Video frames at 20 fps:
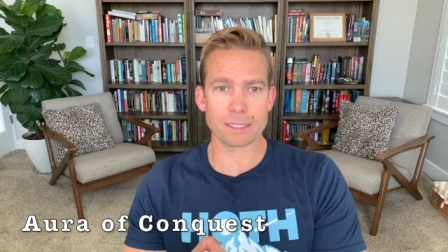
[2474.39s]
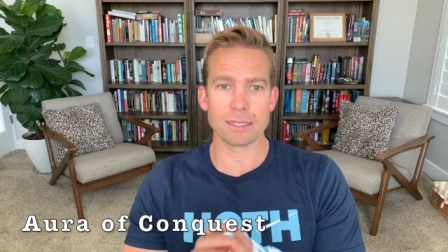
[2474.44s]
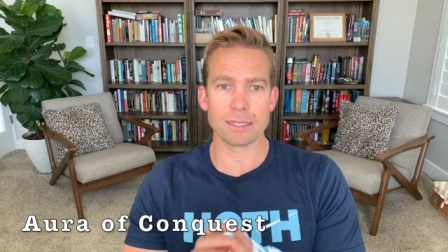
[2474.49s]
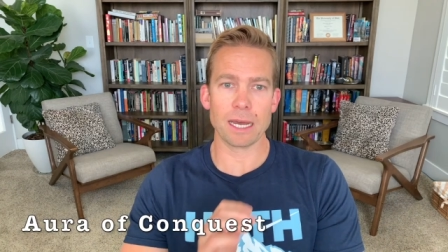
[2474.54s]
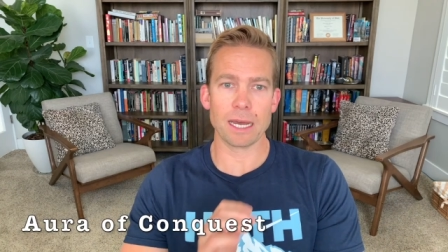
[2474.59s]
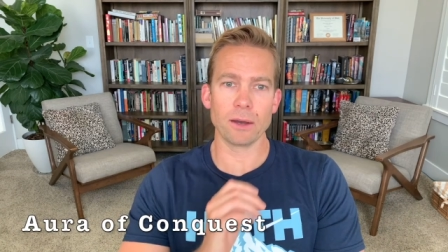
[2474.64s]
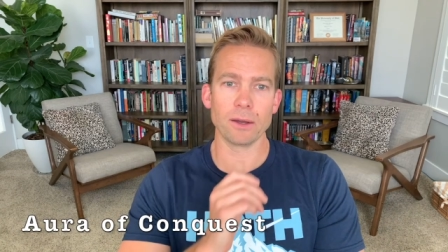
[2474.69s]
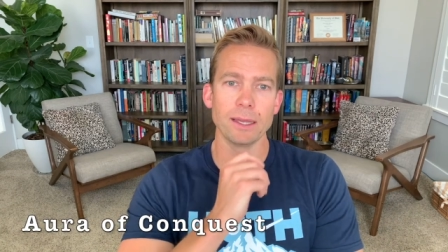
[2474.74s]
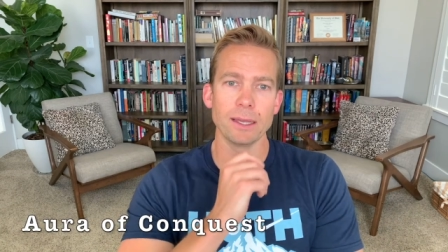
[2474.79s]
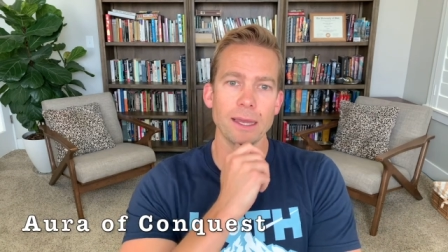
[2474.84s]

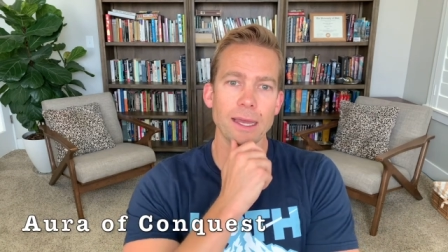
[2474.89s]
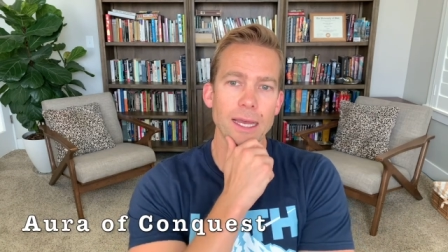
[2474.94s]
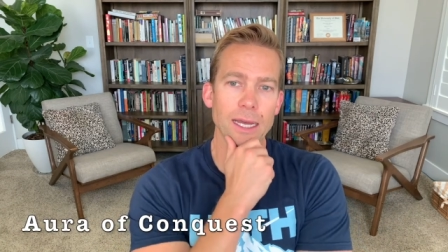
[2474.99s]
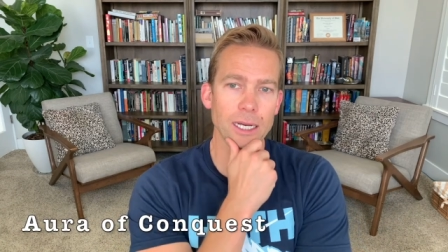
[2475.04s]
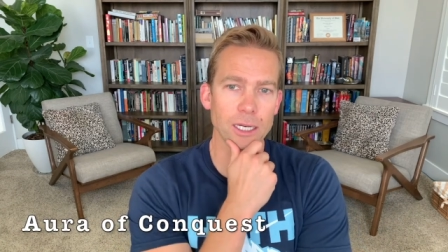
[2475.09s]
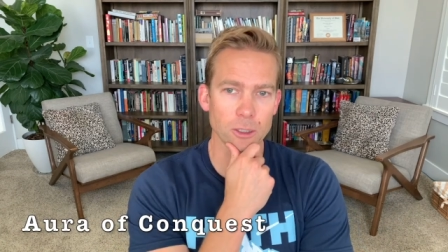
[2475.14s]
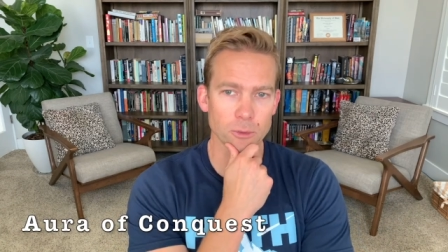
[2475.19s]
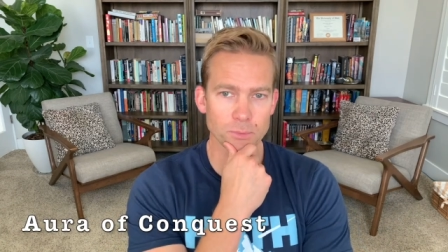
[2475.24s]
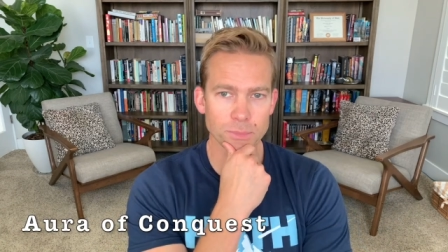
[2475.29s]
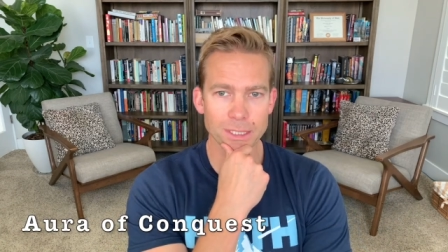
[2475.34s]
Now, it
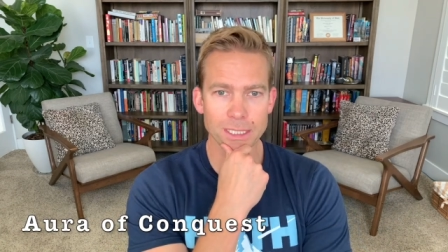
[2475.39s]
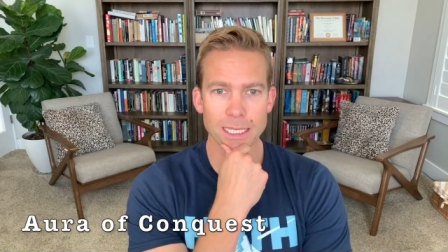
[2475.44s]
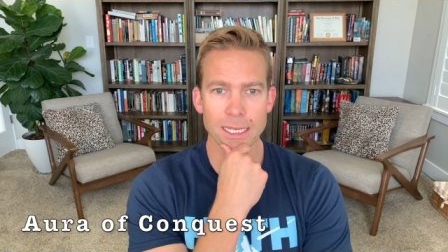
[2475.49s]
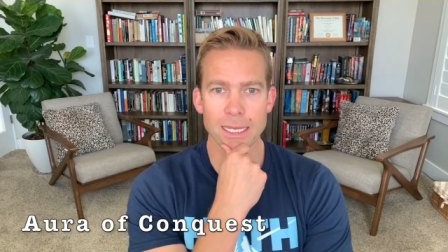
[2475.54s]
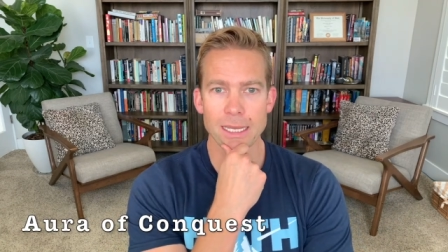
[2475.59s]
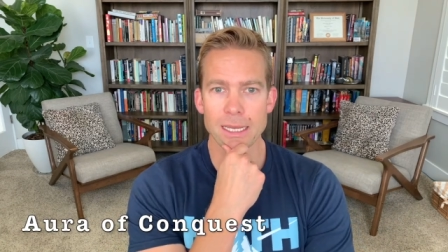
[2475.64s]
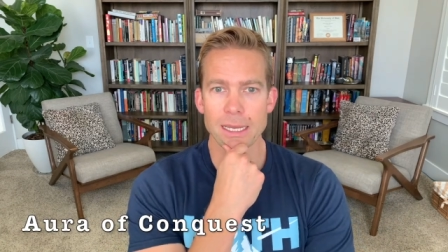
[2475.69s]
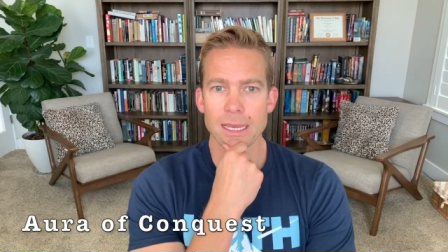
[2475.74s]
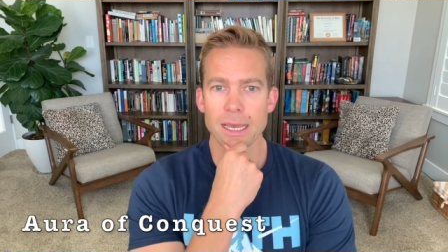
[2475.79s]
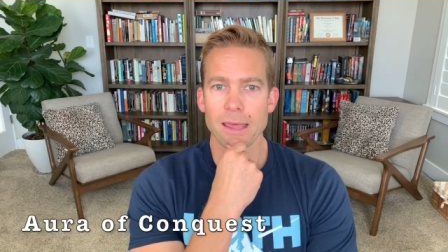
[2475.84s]
helped
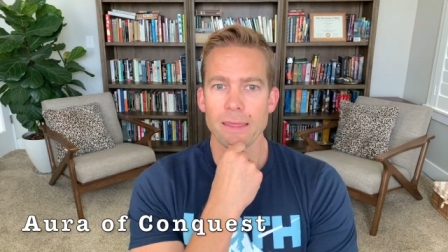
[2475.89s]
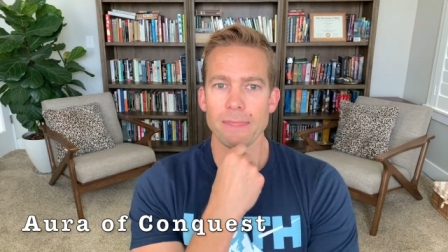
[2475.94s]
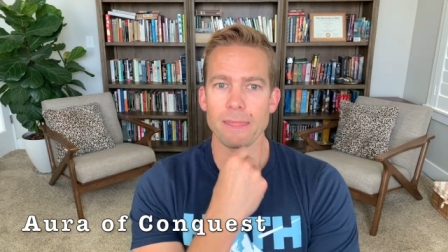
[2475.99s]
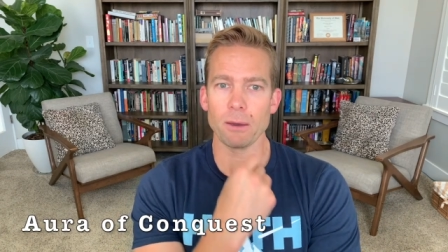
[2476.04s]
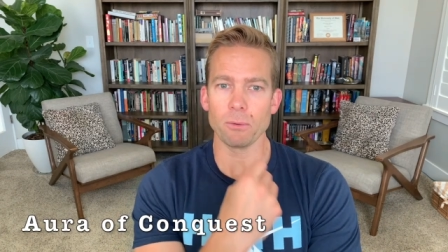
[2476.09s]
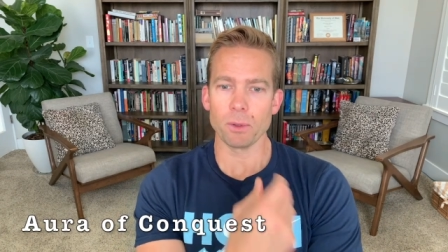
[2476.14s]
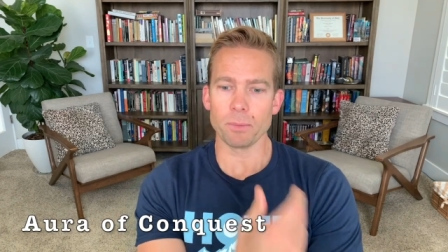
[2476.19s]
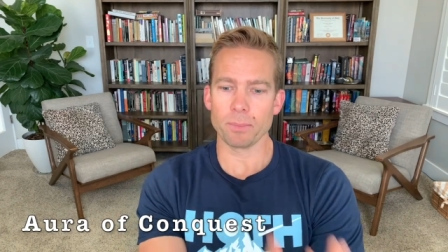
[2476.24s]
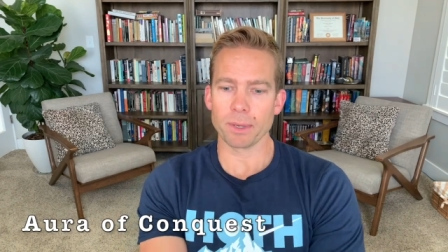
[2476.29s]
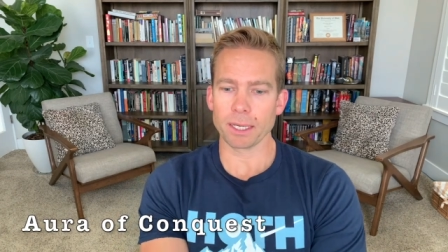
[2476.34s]
that
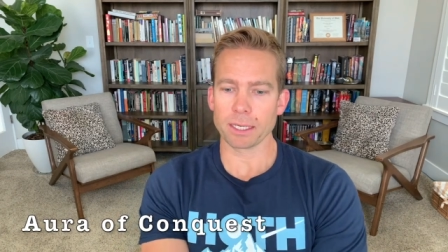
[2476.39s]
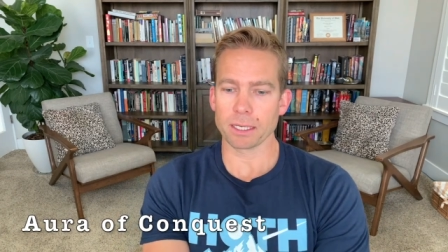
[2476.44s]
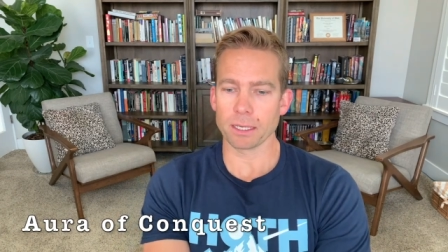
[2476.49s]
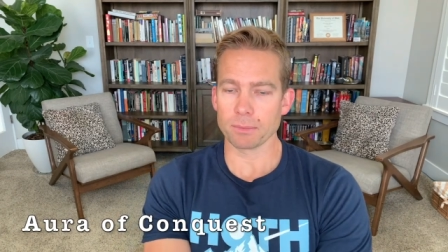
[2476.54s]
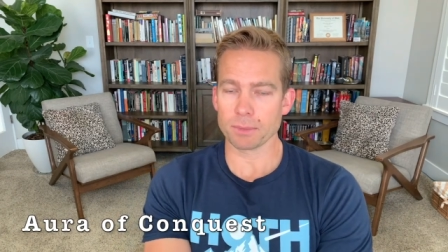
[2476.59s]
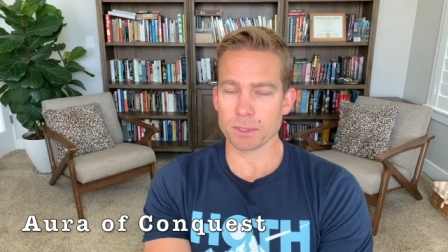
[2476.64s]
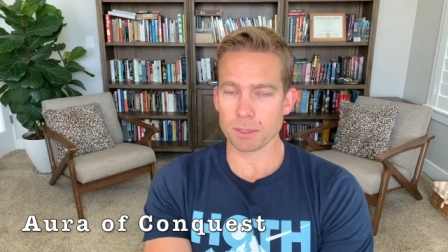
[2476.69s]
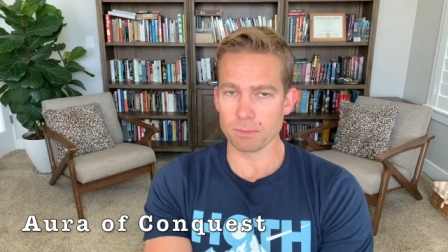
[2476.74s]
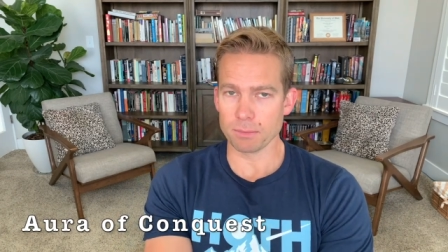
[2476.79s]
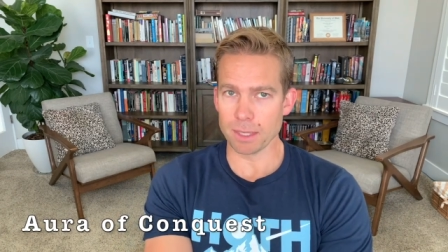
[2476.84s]
we picked up
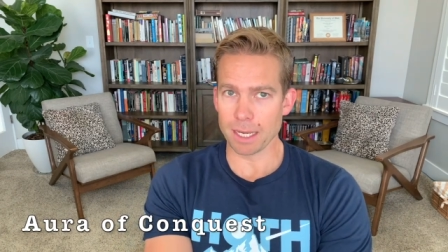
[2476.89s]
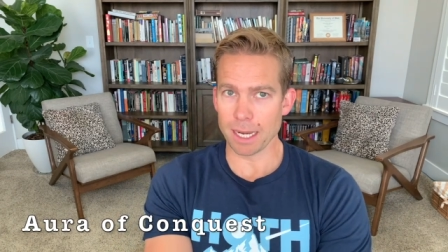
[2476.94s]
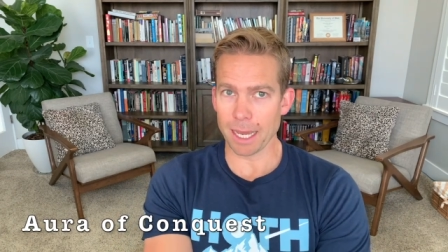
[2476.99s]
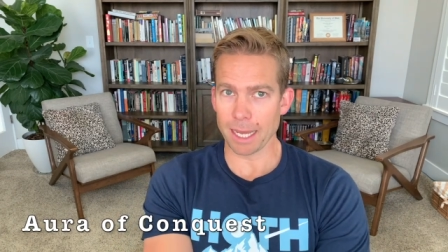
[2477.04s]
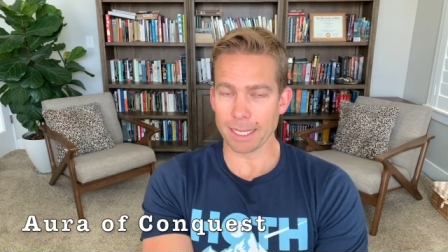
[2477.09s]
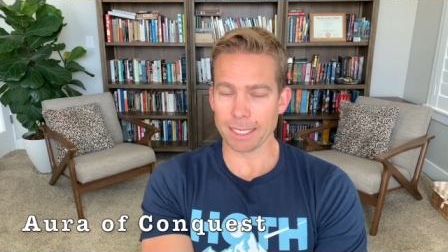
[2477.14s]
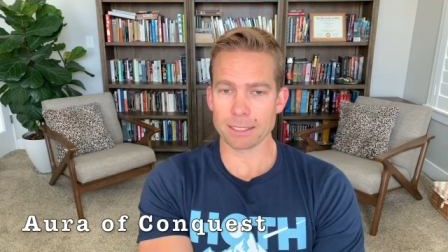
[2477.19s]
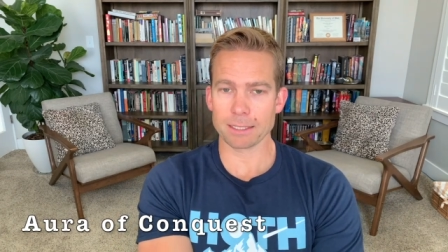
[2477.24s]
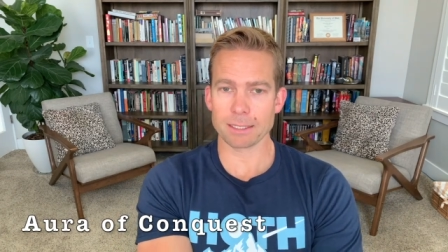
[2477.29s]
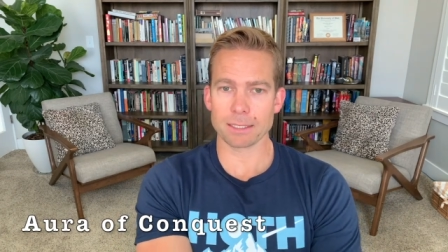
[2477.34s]
some
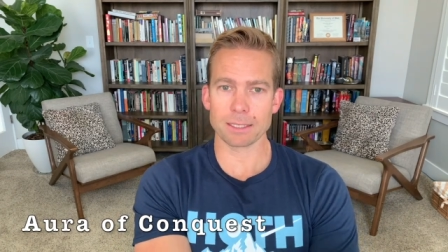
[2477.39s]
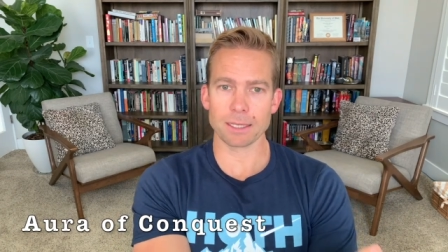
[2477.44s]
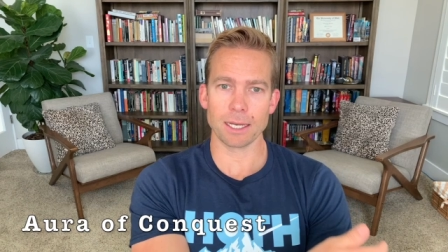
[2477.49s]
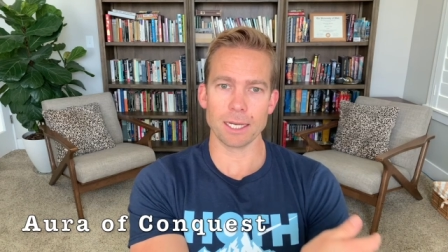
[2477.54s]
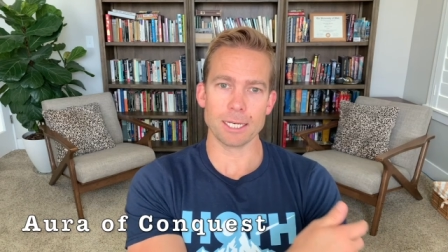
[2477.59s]
nice